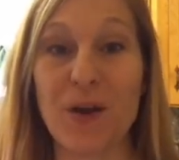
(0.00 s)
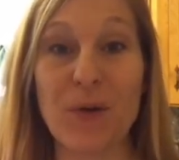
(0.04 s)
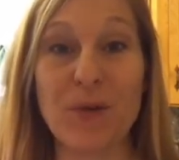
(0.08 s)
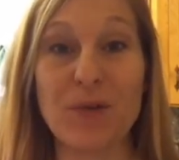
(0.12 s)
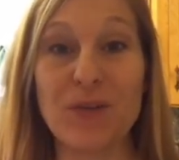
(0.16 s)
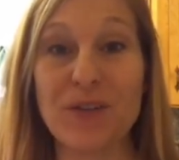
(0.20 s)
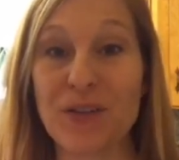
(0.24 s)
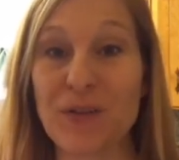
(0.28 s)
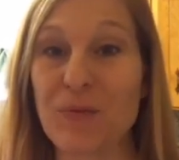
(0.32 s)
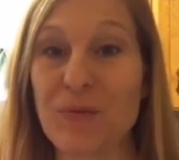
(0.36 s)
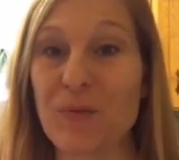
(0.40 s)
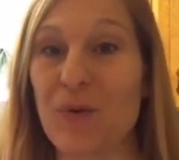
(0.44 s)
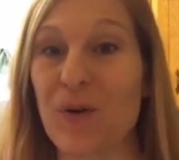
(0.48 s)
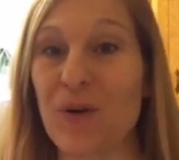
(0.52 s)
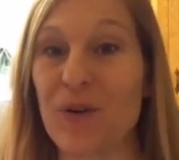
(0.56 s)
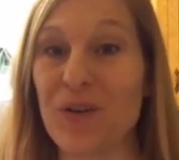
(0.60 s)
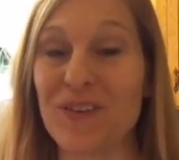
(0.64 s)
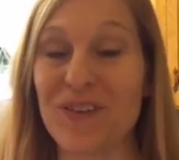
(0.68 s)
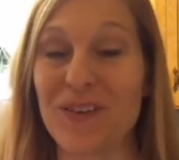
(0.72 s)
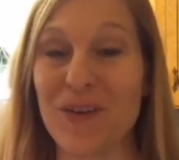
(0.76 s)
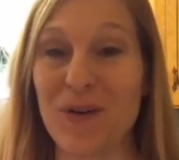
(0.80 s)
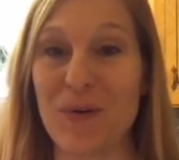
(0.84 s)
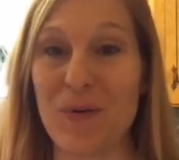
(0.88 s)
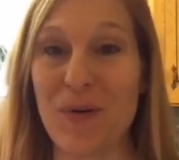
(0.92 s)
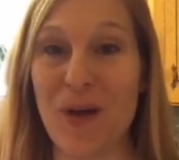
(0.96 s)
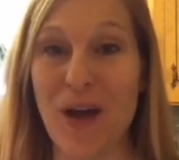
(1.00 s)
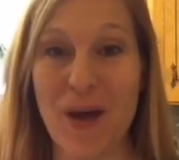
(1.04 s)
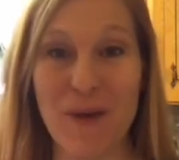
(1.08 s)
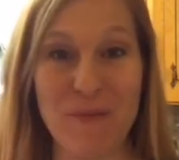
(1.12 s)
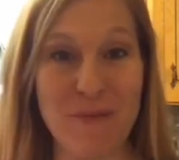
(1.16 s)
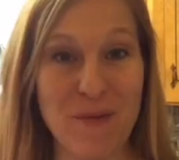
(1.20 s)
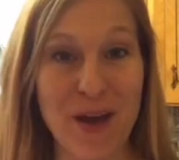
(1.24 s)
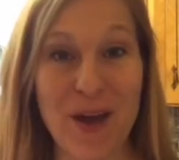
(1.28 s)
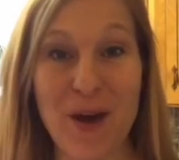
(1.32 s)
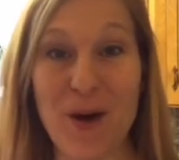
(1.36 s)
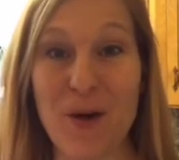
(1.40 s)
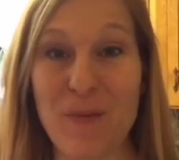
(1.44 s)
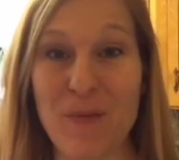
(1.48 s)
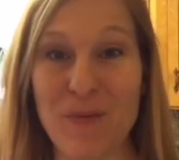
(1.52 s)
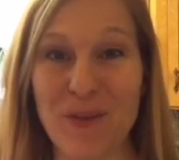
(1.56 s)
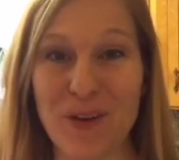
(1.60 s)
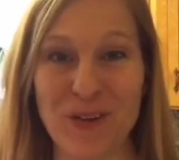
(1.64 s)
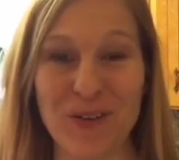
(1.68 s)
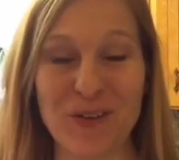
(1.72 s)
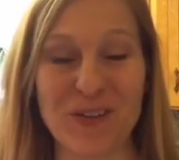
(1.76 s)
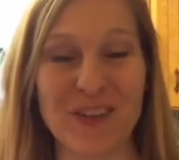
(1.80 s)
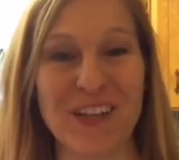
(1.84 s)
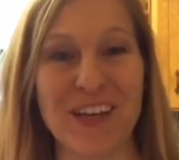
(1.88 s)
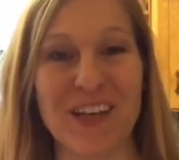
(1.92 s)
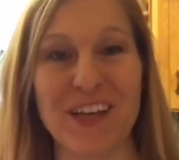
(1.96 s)
just want to help
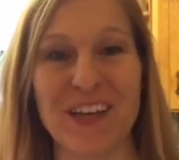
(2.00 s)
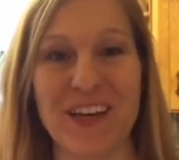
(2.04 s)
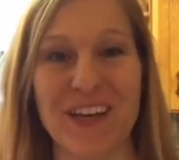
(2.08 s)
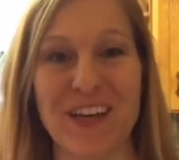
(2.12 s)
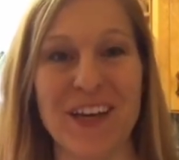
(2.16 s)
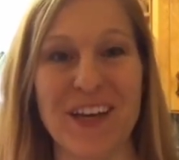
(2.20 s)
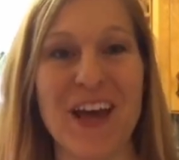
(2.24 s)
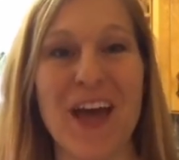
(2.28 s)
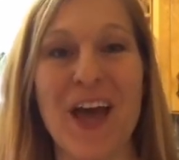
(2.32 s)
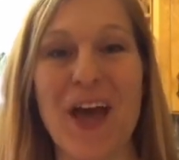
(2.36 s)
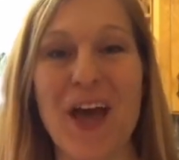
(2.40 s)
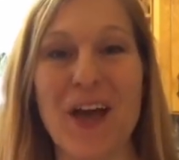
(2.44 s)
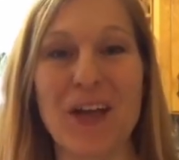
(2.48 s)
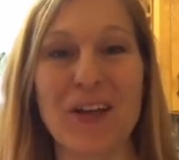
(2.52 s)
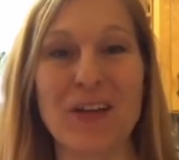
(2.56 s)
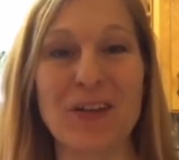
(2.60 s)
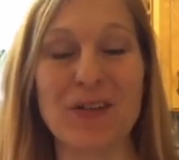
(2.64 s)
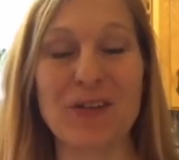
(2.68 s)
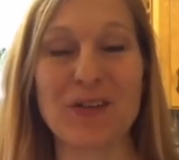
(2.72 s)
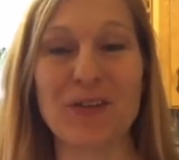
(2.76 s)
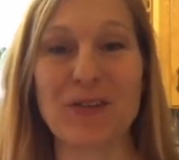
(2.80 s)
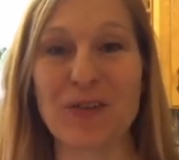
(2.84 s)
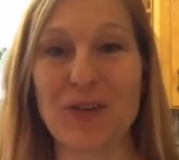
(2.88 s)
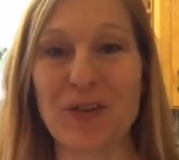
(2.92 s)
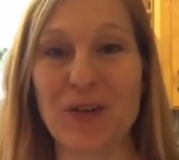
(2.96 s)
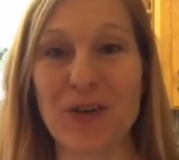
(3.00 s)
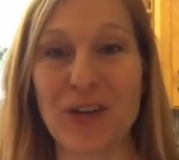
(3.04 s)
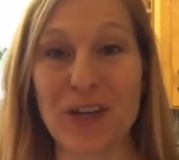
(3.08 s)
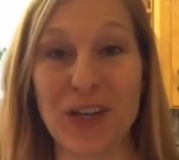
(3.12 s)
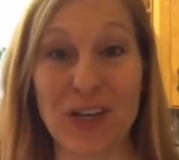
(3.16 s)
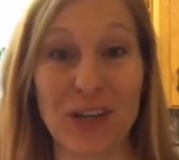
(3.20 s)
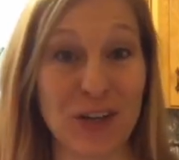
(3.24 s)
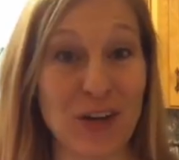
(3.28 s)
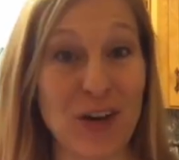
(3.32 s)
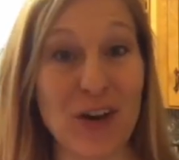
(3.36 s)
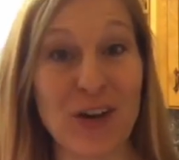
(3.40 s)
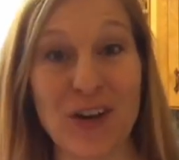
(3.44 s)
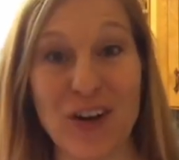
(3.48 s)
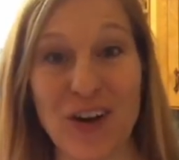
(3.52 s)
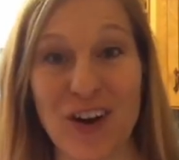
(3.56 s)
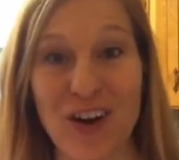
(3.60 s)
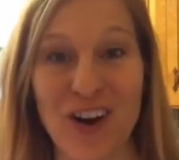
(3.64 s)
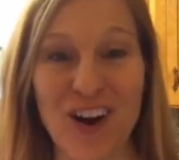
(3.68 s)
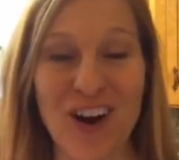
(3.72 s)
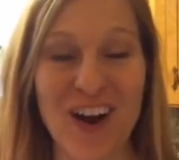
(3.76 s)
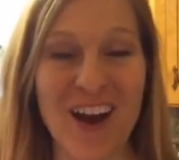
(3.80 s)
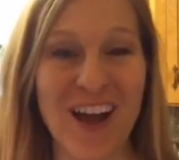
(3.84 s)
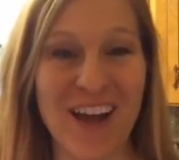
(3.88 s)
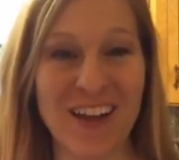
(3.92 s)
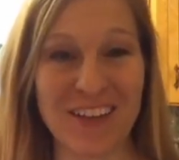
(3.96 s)
your skin look
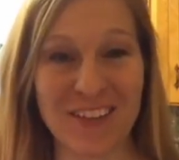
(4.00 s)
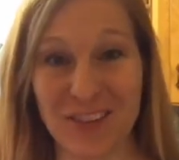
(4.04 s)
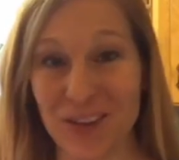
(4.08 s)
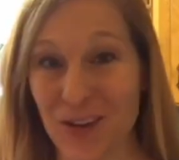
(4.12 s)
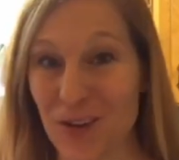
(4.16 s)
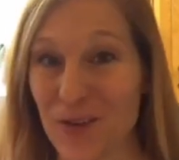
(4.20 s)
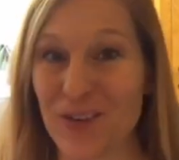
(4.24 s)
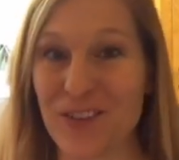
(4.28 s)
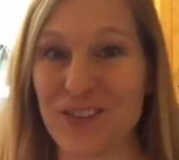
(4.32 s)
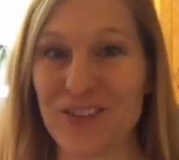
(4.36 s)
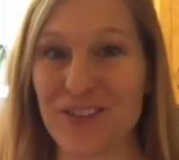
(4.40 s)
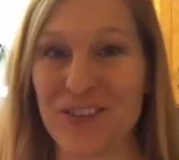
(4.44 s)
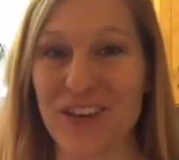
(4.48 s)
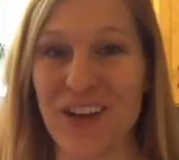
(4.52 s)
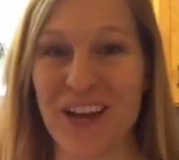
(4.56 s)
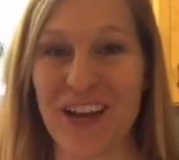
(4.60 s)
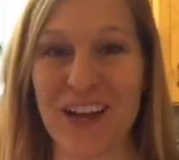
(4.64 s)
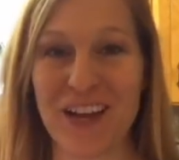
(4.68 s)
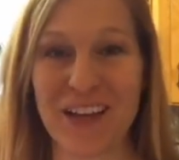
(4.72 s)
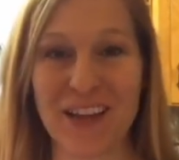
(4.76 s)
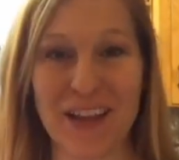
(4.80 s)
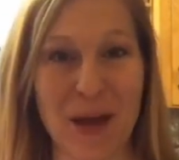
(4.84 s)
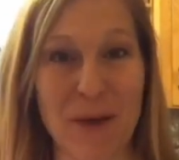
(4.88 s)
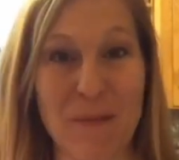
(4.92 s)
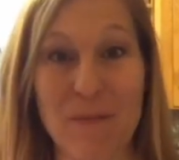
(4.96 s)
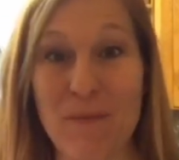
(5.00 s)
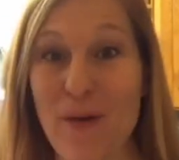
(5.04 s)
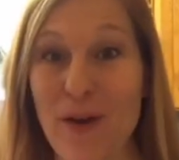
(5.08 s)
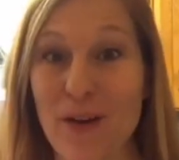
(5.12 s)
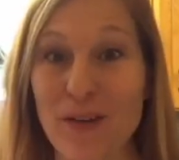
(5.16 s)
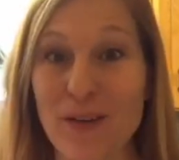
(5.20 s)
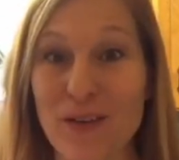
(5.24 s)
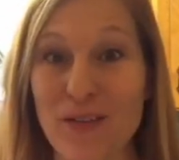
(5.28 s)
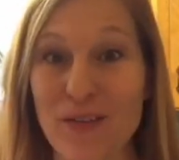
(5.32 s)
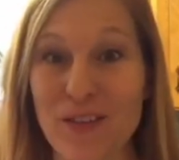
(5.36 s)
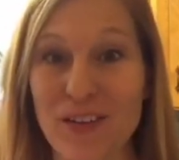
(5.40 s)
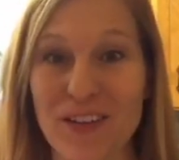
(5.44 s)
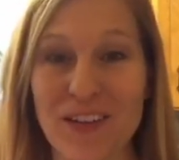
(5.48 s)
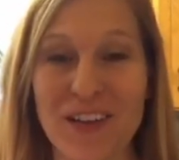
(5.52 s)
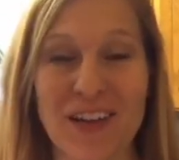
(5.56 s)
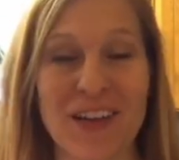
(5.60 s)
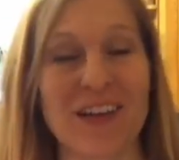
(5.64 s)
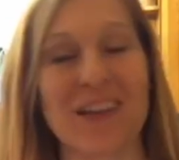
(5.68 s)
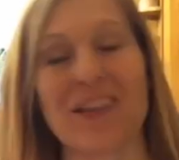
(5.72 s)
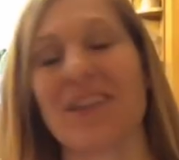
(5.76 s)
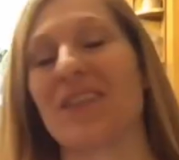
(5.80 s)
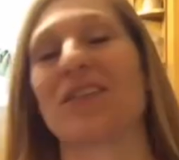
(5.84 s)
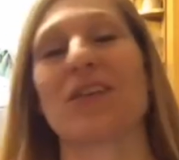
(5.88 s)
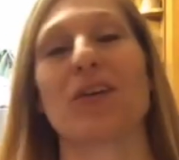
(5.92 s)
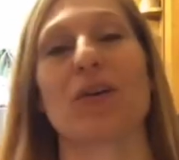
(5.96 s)
younger as long as you can, like most of us
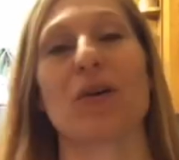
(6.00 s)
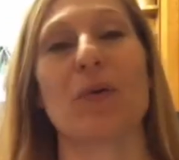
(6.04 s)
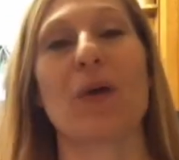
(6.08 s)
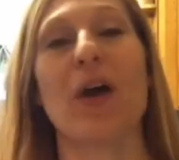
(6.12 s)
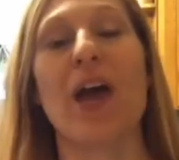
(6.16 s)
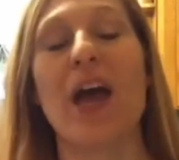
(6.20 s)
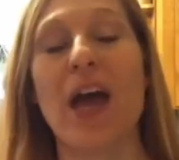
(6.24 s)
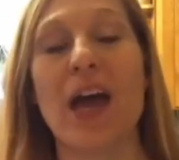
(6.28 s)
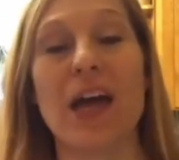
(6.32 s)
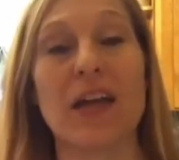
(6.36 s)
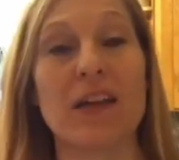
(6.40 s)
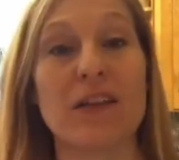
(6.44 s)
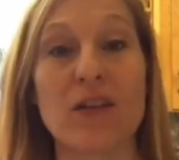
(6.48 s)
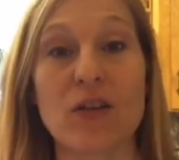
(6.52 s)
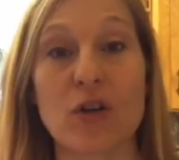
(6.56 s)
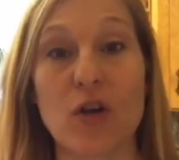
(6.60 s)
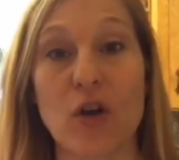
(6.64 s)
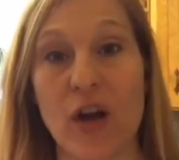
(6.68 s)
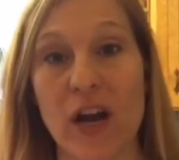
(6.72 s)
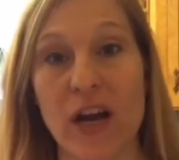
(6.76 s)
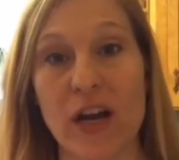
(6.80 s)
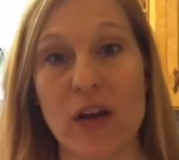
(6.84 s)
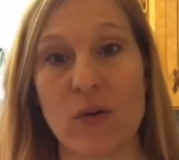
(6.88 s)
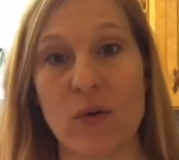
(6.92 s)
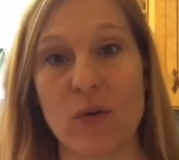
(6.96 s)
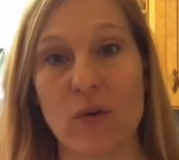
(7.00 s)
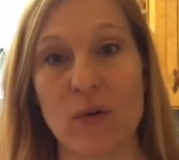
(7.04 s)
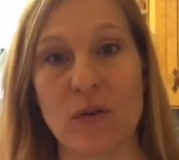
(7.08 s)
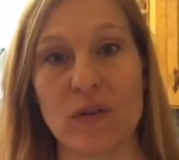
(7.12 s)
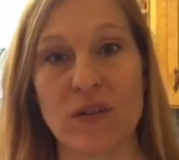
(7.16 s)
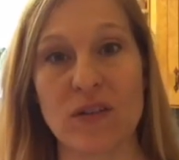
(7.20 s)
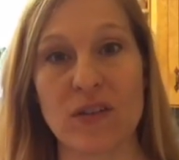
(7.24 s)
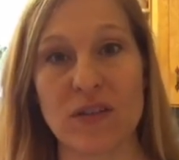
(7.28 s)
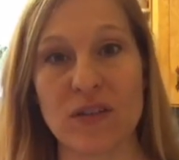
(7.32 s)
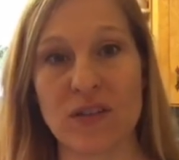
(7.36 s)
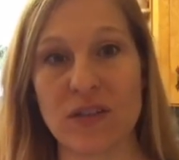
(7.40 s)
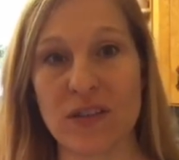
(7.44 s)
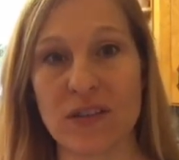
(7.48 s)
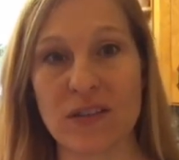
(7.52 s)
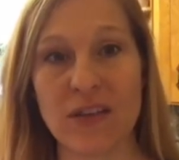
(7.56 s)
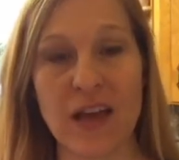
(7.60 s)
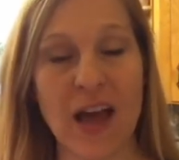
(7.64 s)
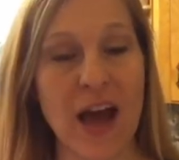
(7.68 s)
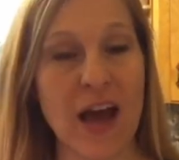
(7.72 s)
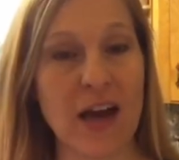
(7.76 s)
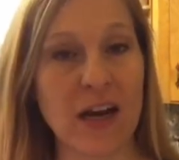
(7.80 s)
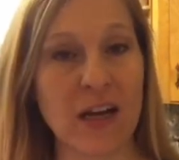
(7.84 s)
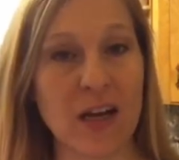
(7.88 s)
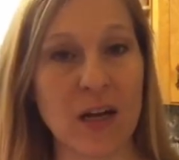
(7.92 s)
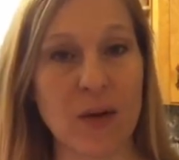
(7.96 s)
ladies do, it's a great oil to just
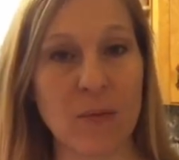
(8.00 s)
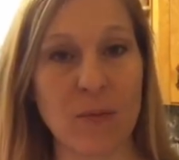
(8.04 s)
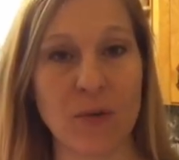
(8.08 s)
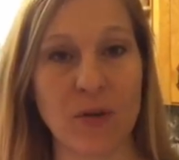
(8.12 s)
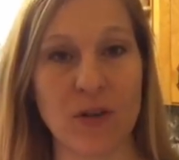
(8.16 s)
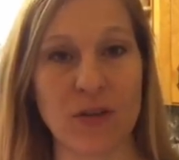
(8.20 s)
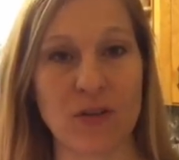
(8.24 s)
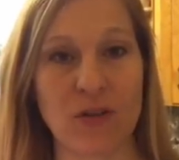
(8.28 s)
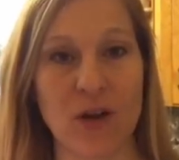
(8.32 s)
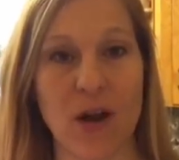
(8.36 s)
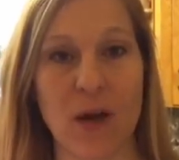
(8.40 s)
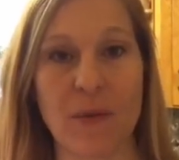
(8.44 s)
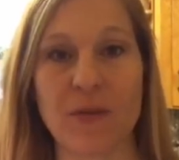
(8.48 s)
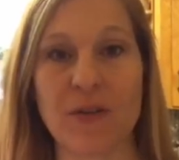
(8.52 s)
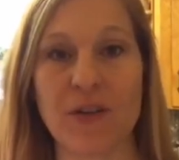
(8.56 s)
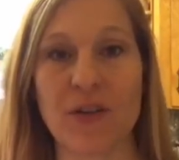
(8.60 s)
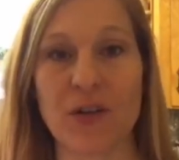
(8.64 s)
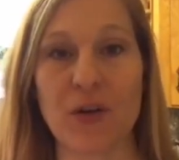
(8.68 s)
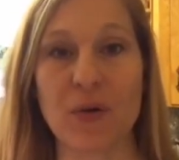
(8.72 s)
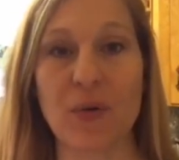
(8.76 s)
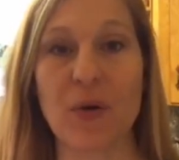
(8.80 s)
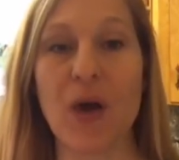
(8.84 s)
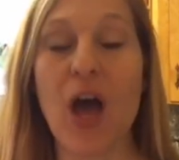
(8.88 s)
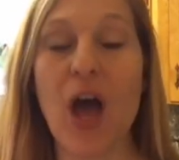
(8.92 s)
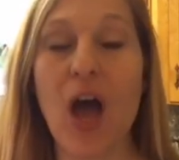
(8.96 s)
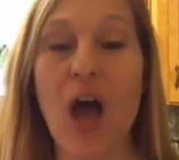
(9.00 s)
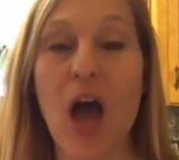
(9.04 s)
add a couple of drops to.